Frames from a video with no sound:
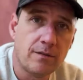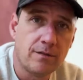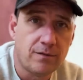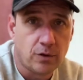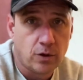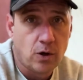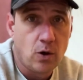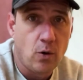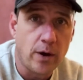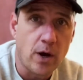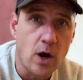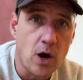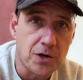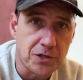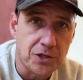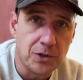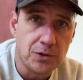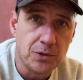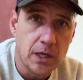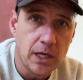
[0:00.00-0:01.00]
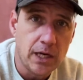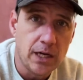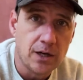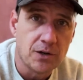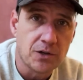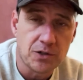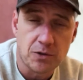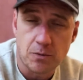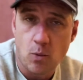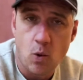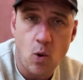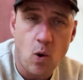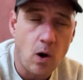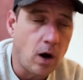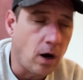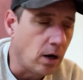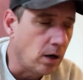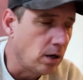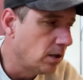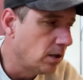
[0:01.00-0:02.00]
for going on 2 years or more.